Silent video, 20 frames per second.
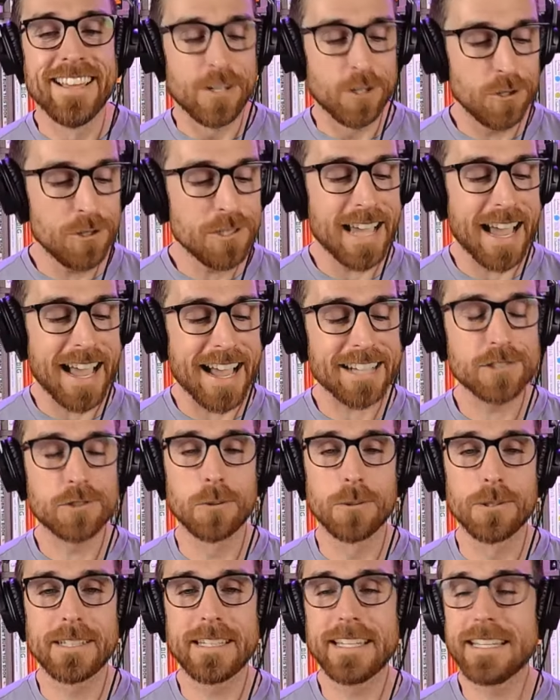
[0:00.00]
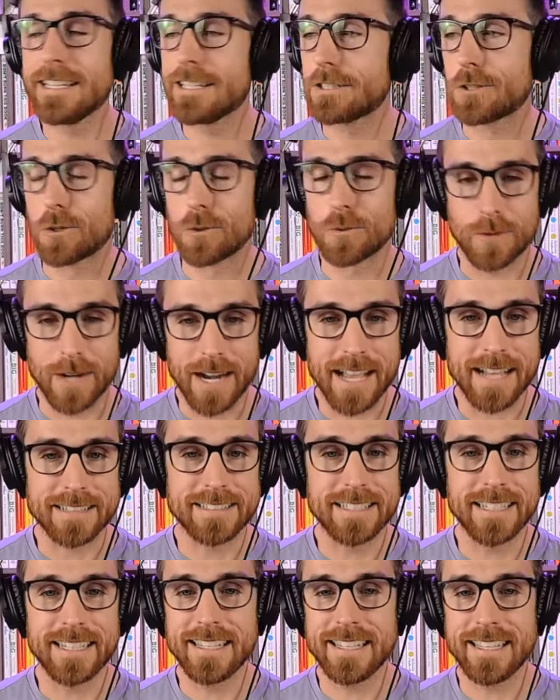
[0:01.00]
Who's actually
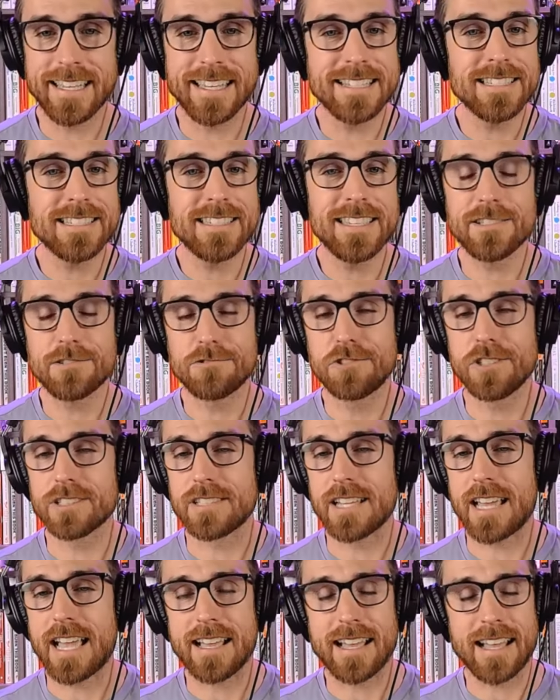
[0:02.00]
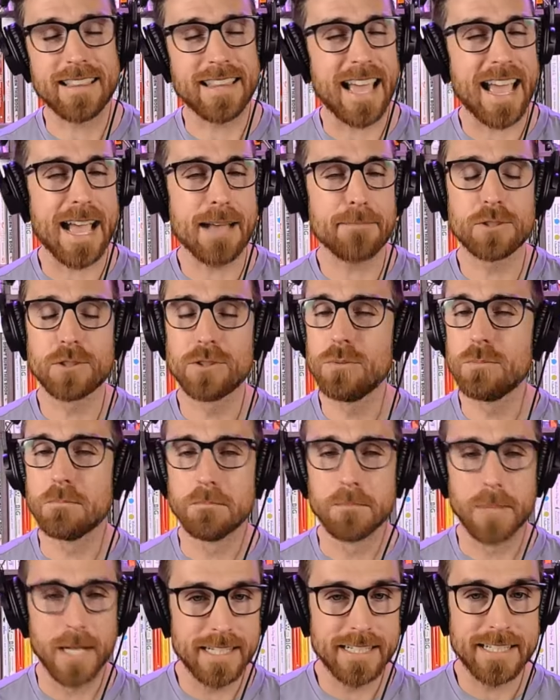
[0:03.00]
correct? Is this just an absolute
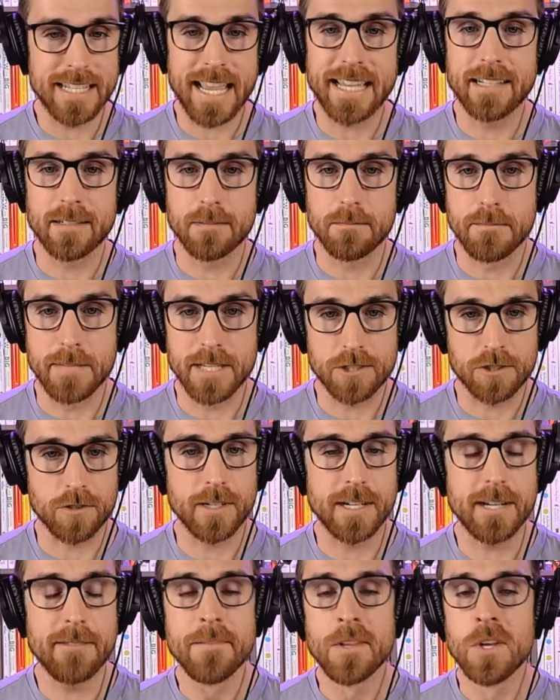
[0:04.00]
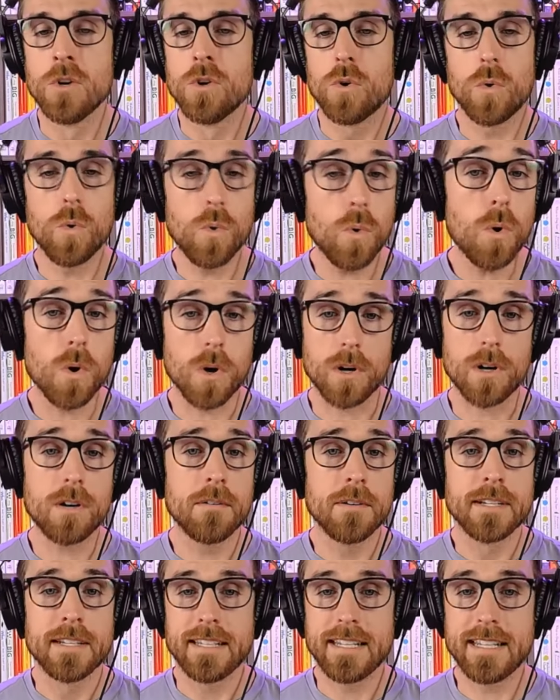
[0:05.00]
mundane misery,
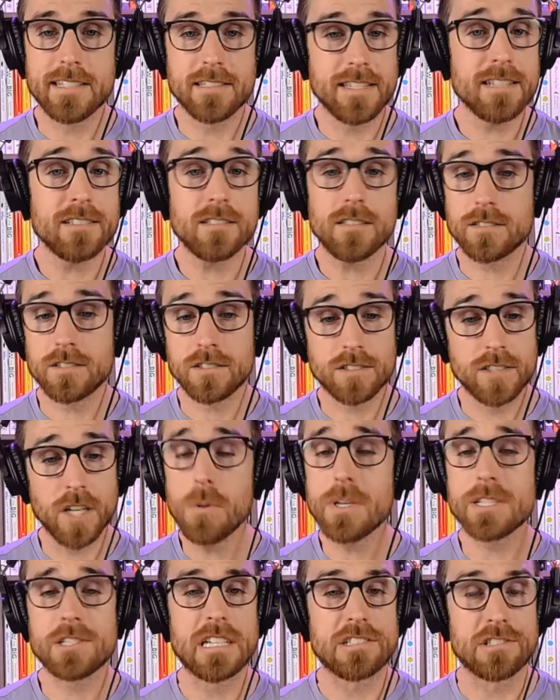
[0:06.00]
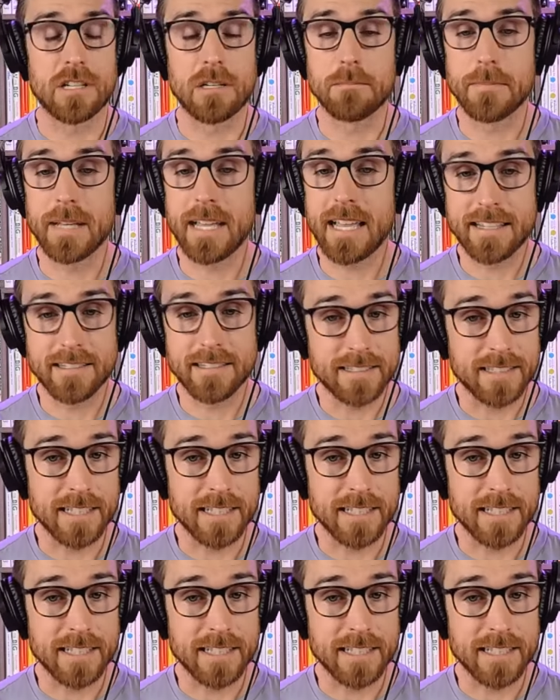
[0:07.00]
or is this stoicism and